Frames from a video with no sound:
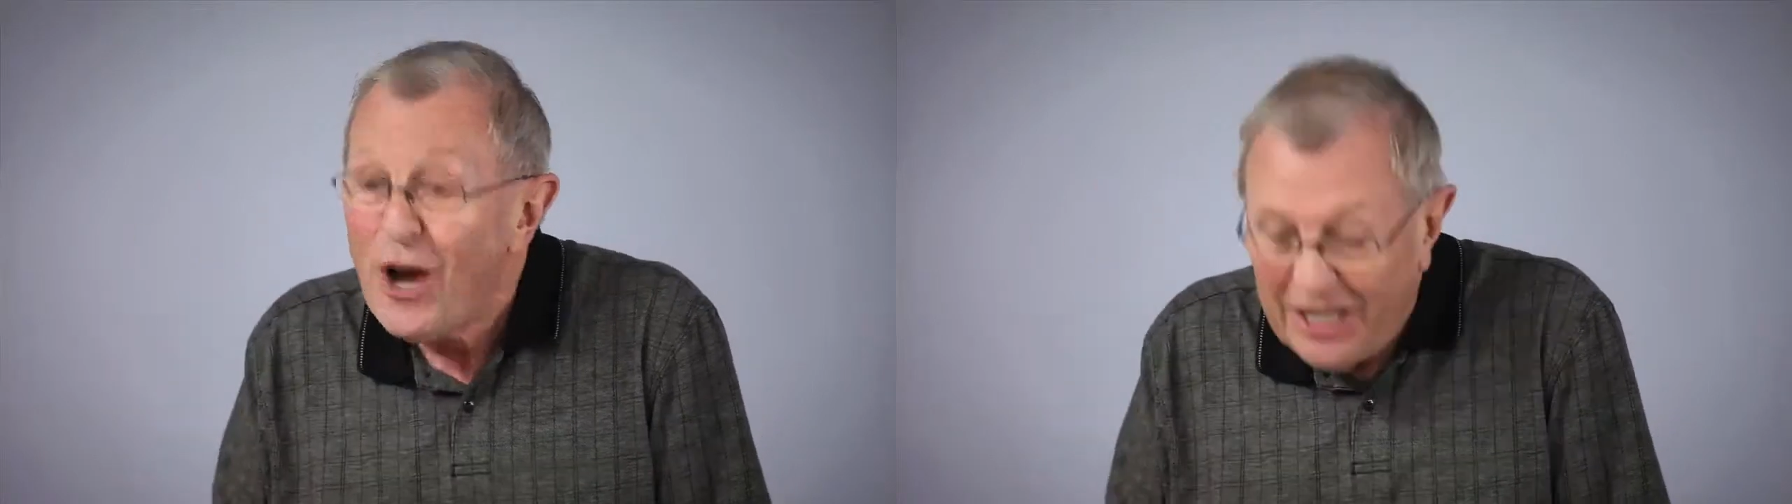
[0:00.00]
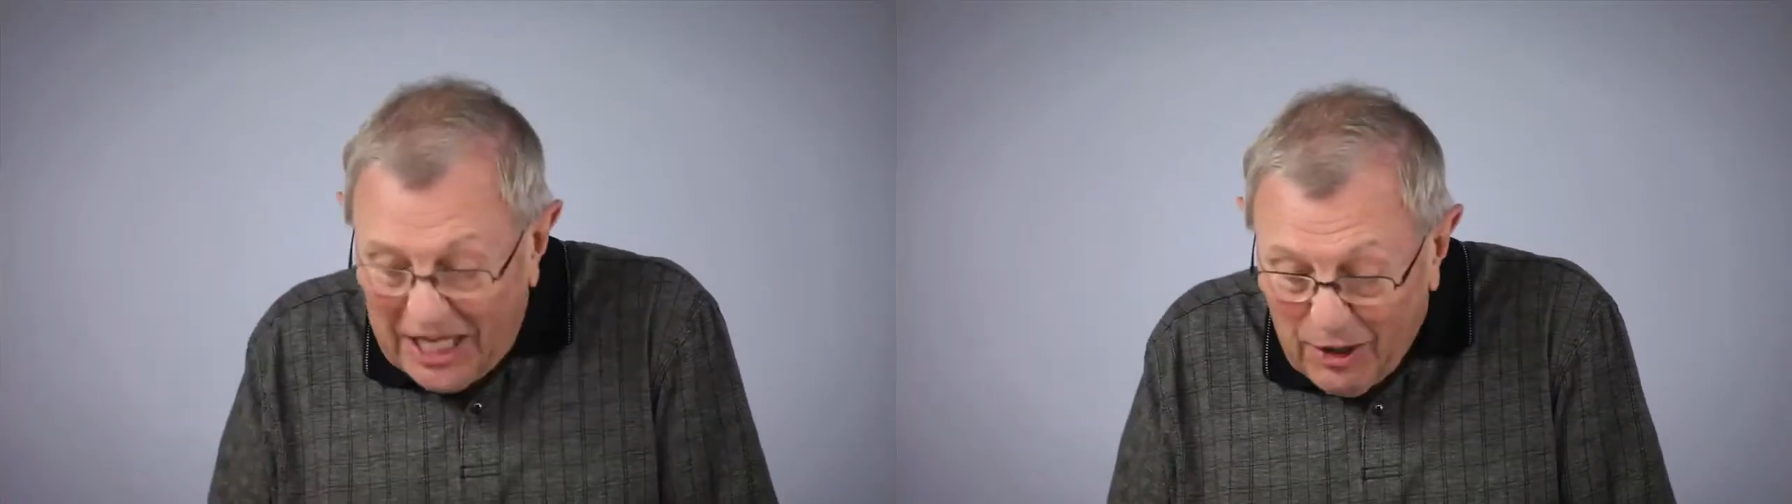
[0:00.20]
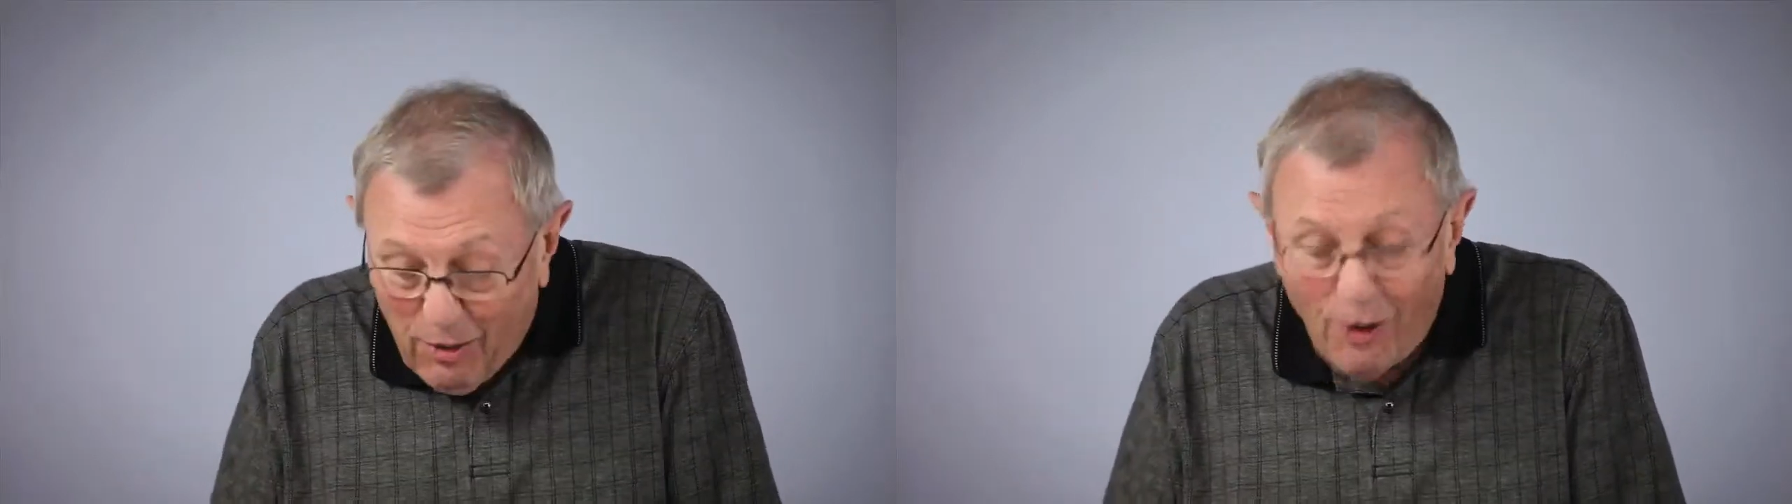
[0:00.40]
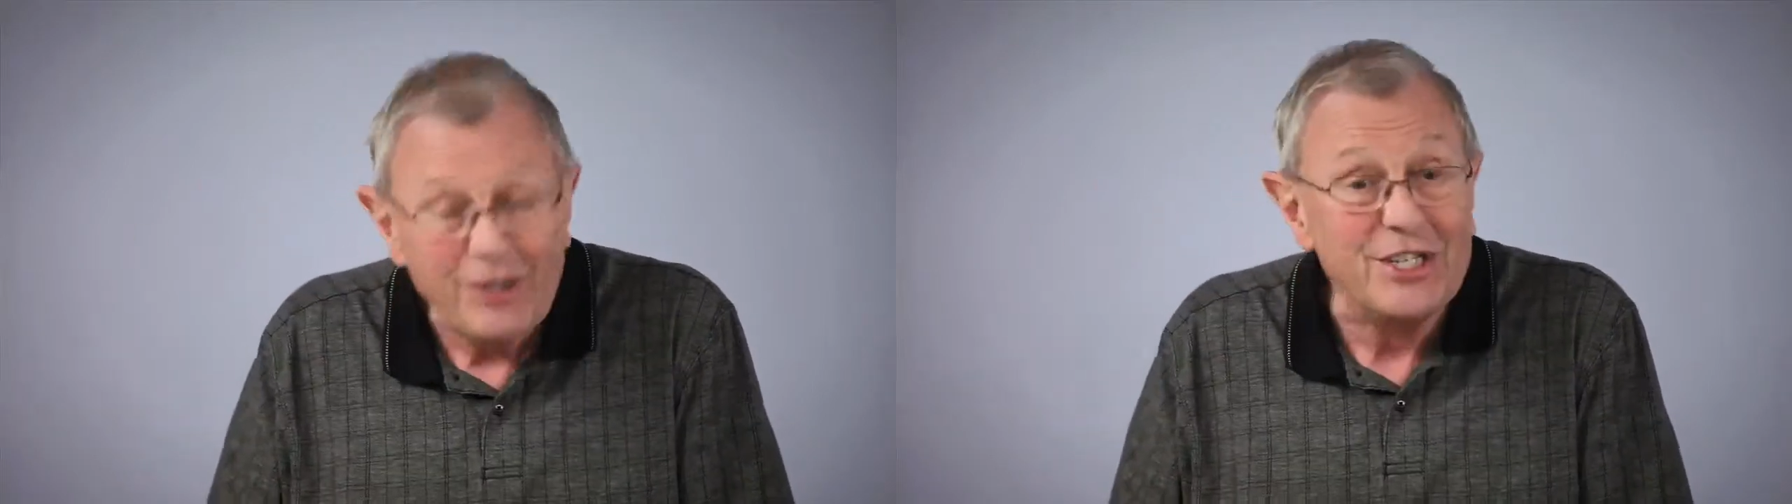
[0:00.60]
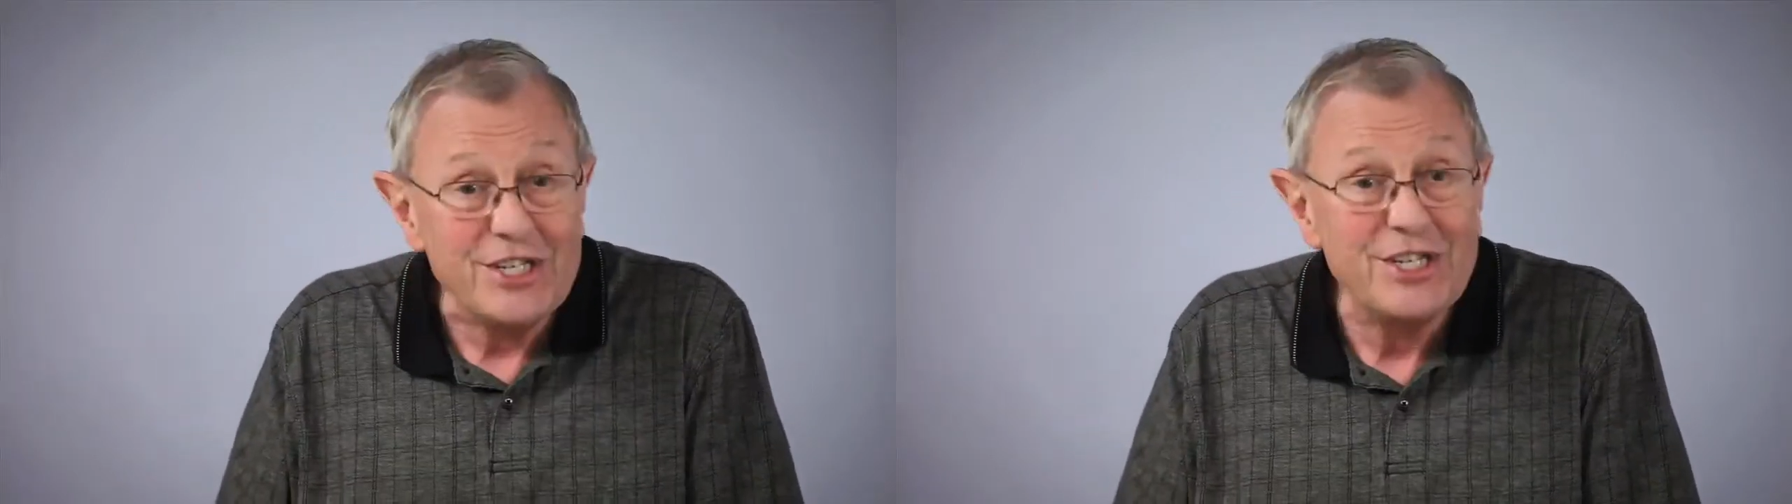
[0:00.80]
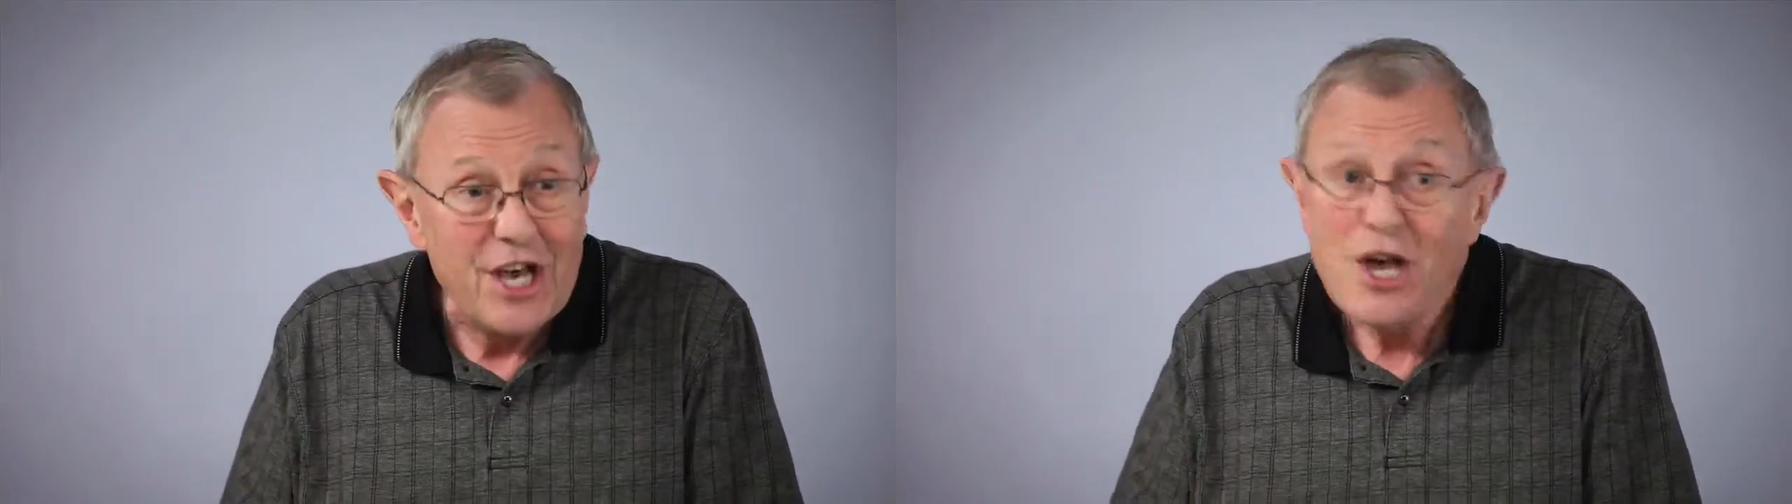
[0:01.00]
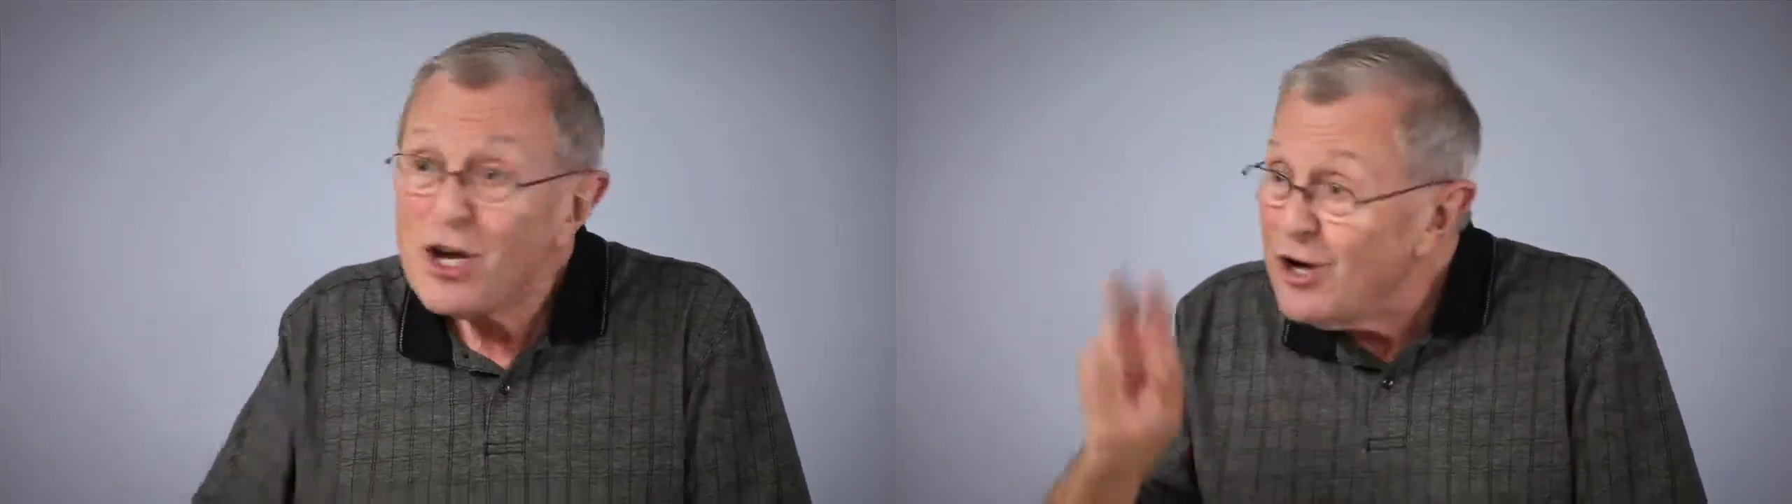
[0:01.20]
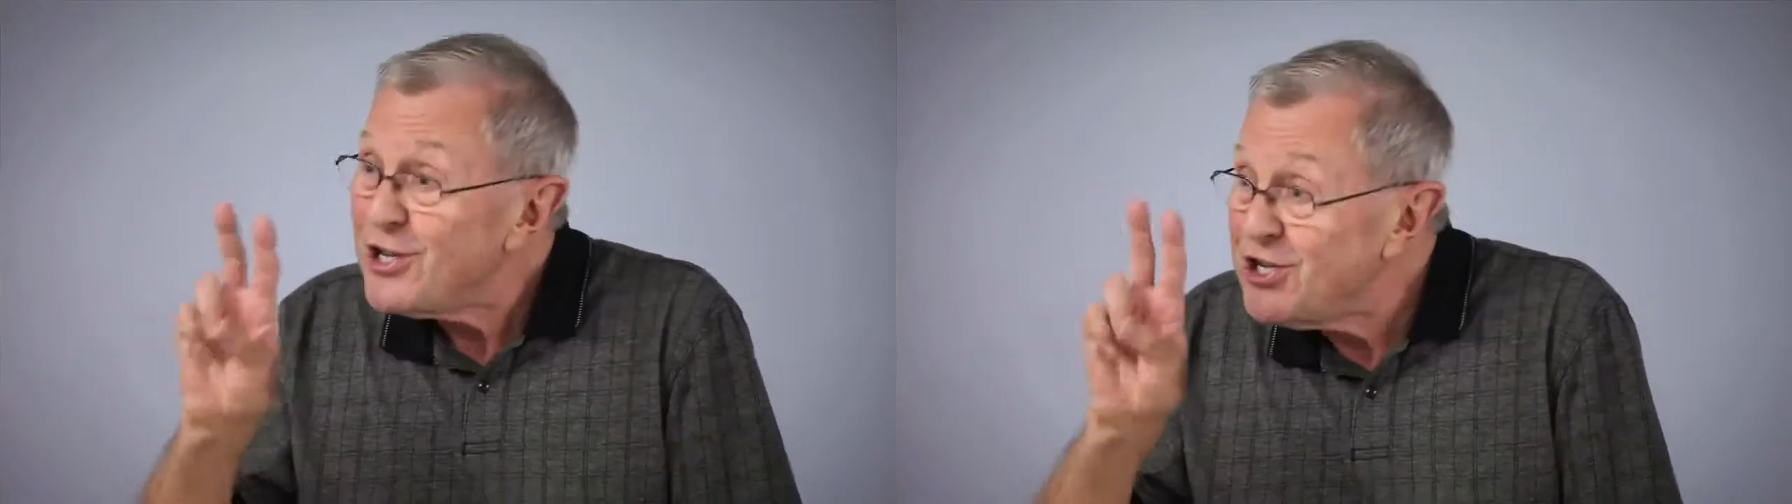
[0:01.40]
program.
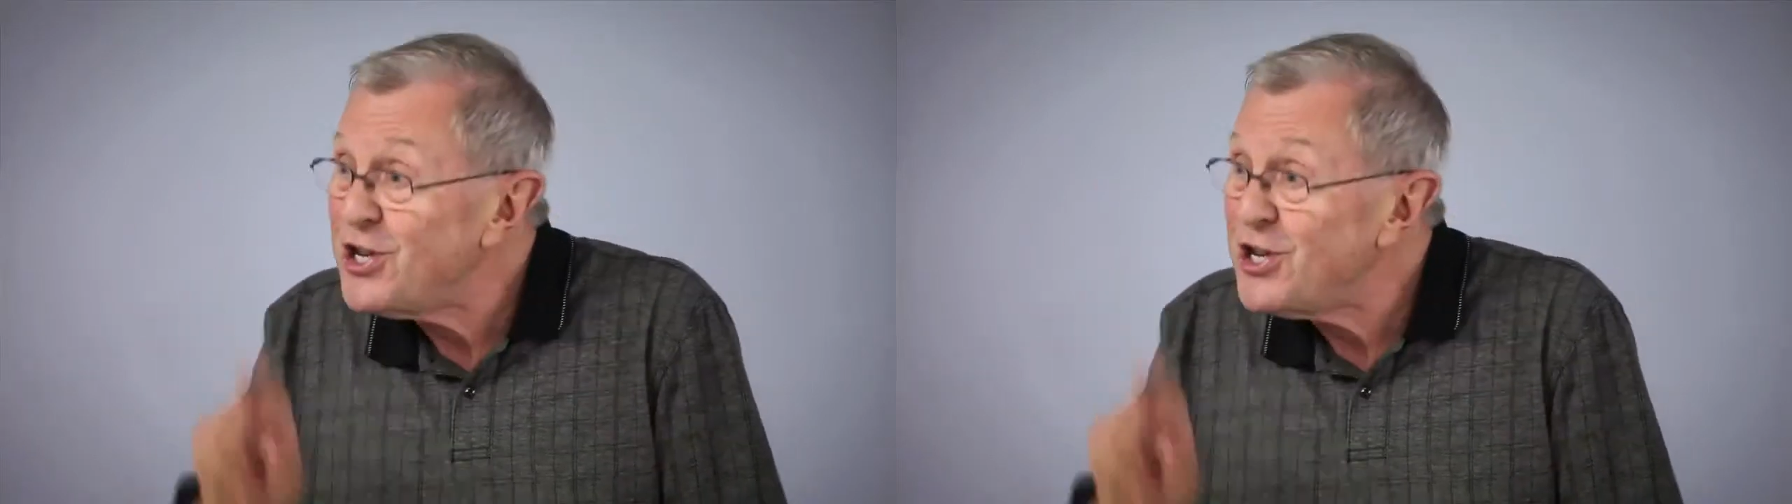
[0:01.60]
He